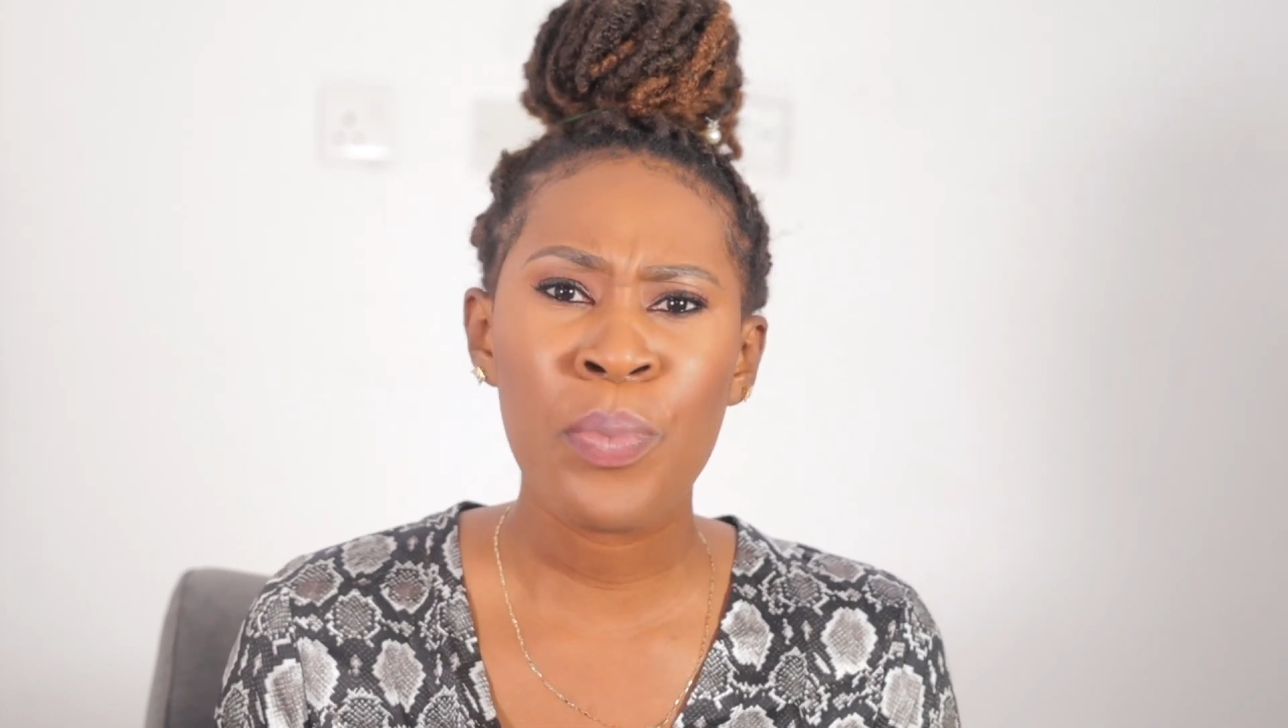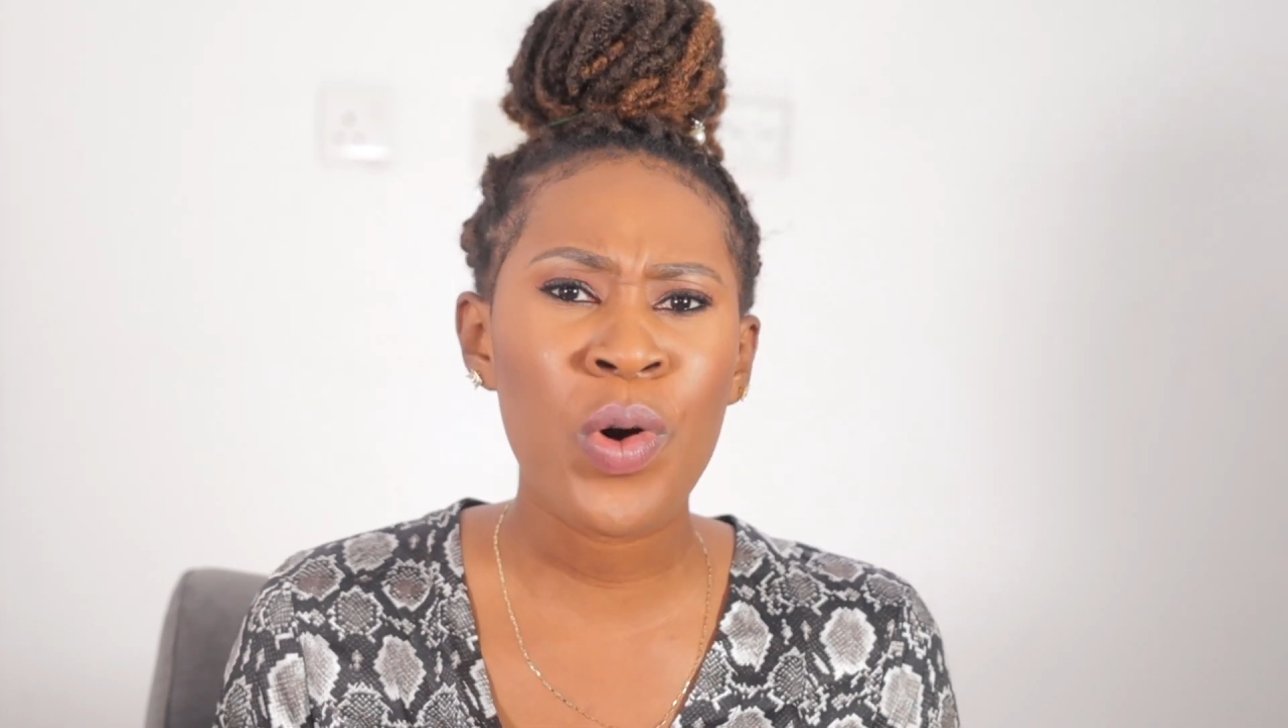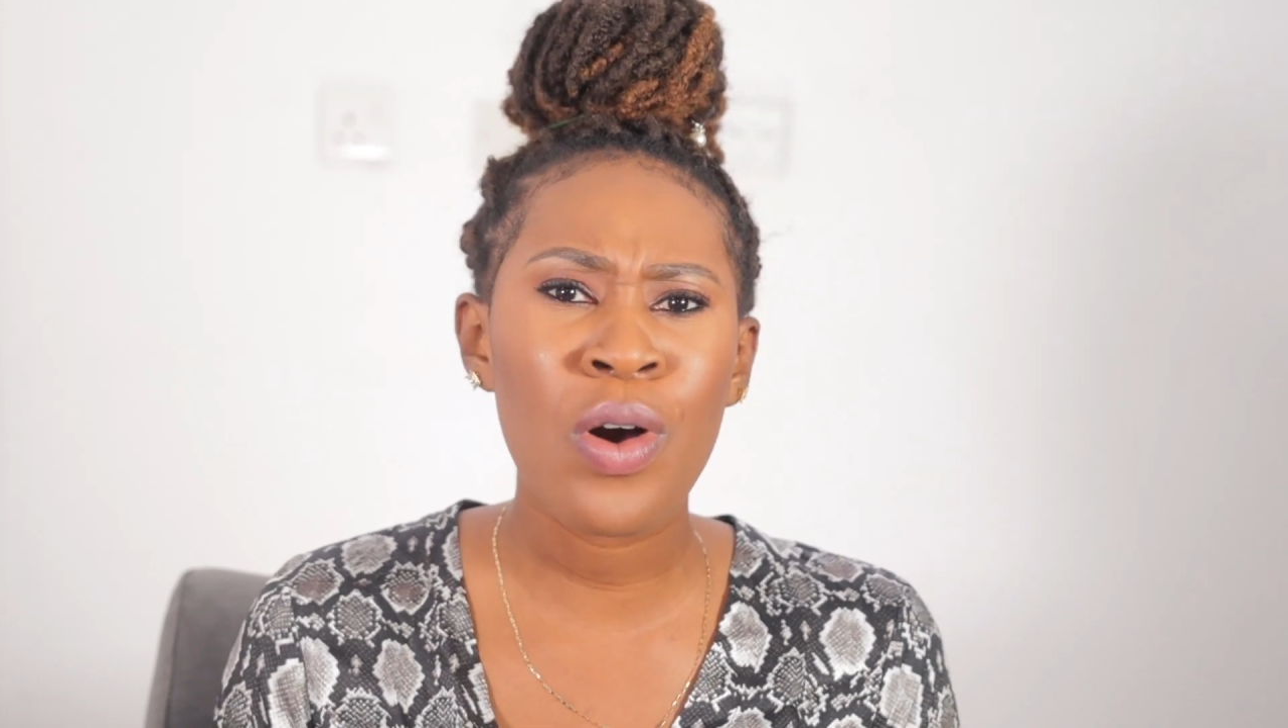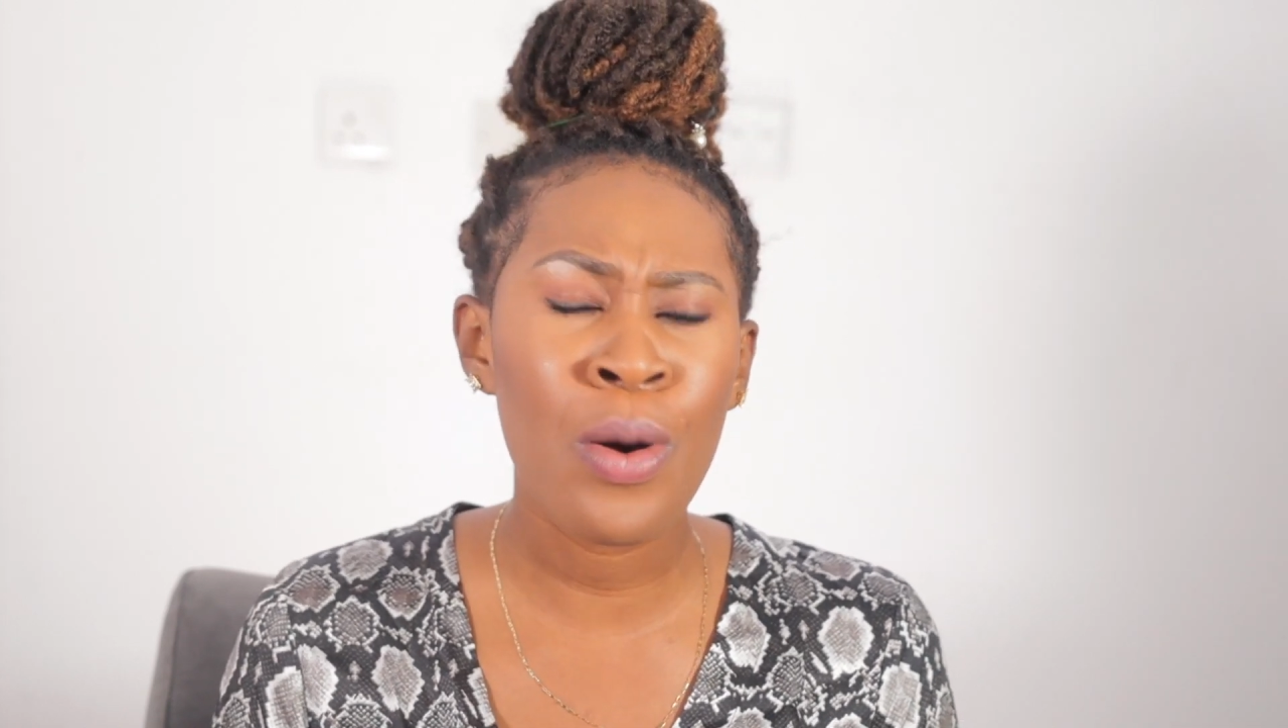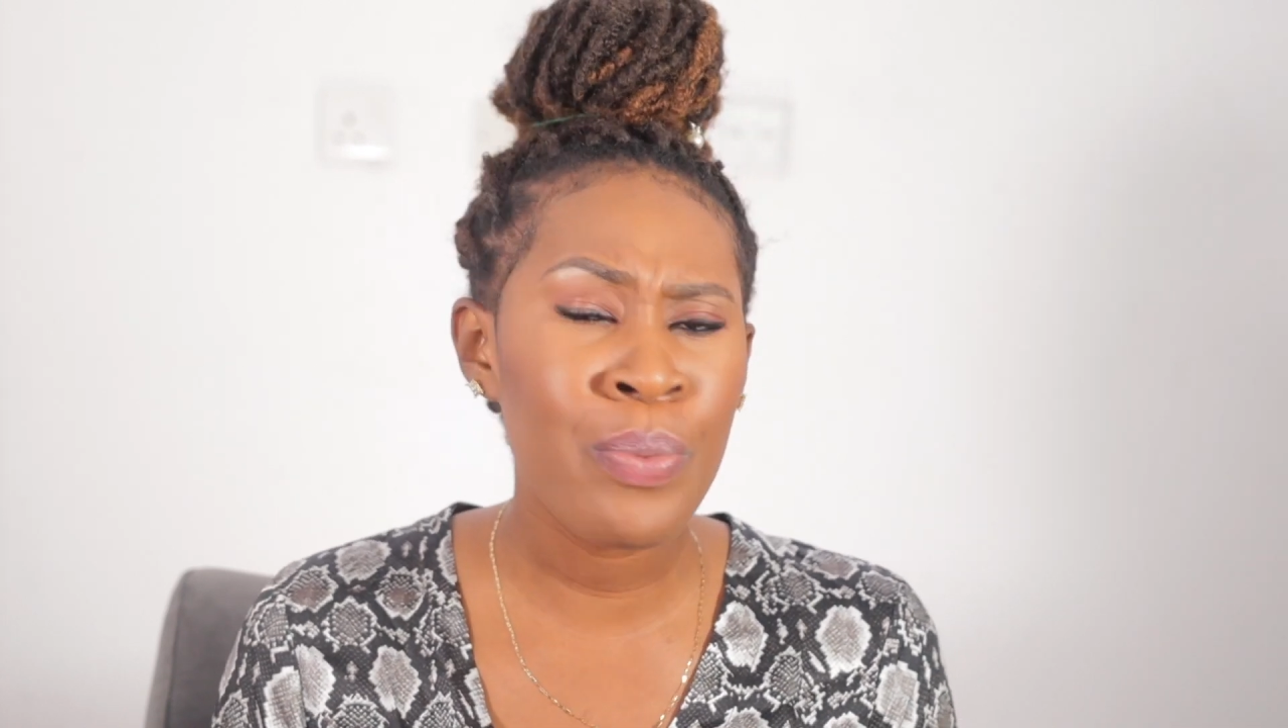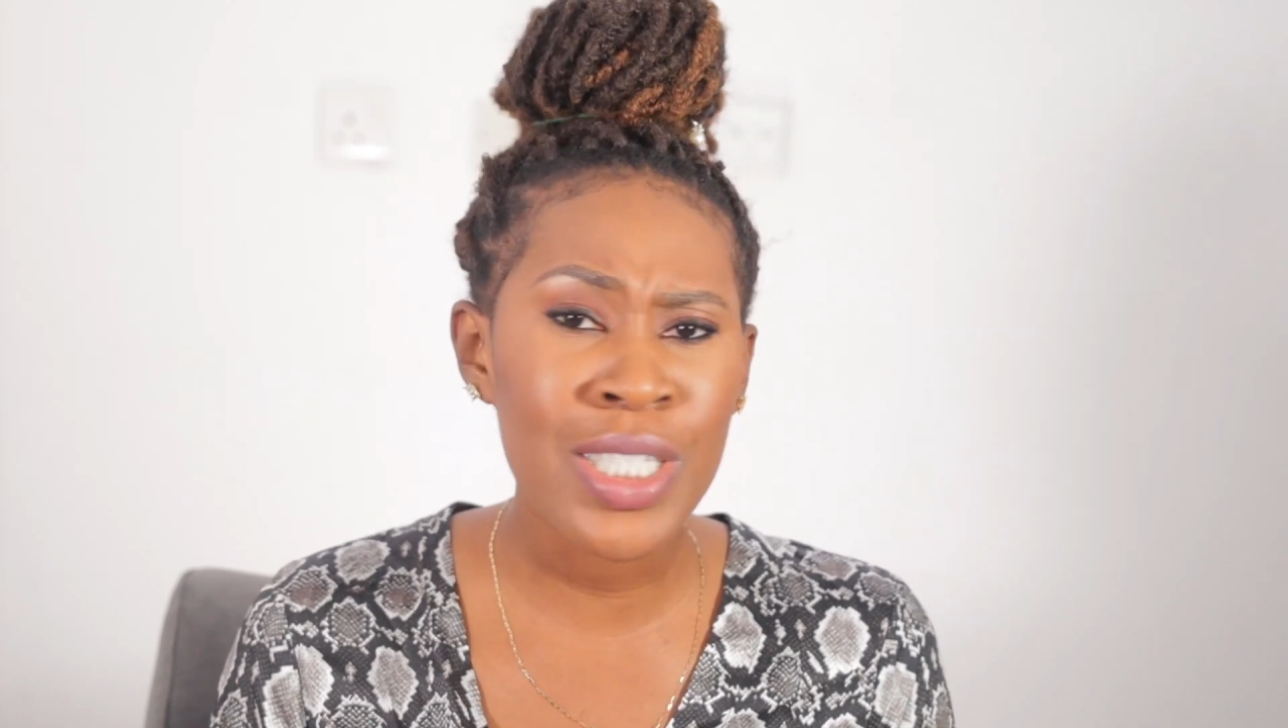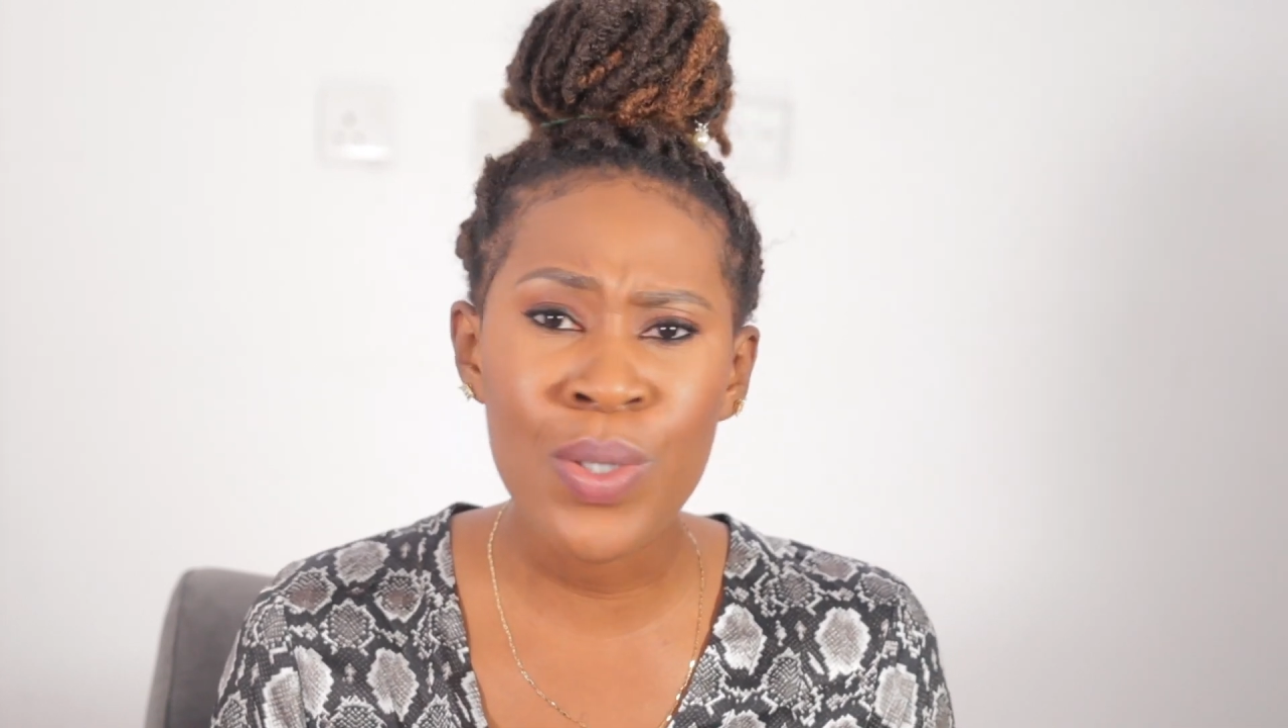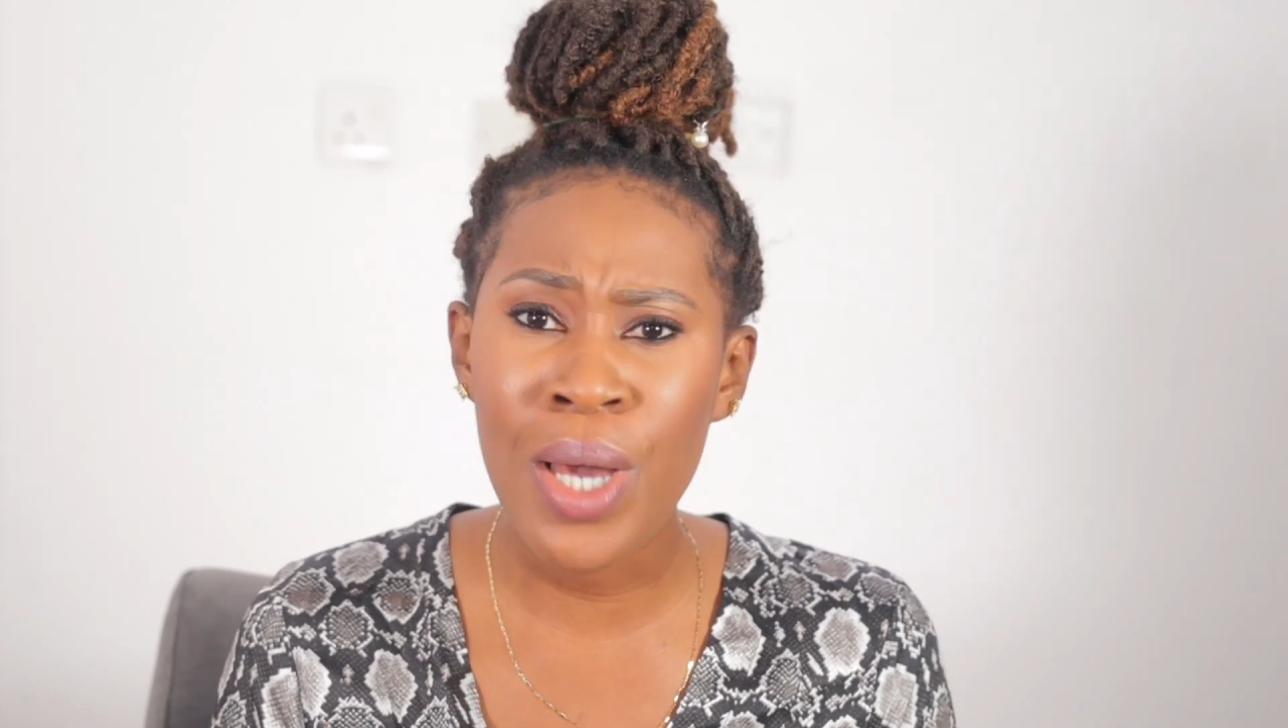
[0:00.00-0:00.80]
But compared to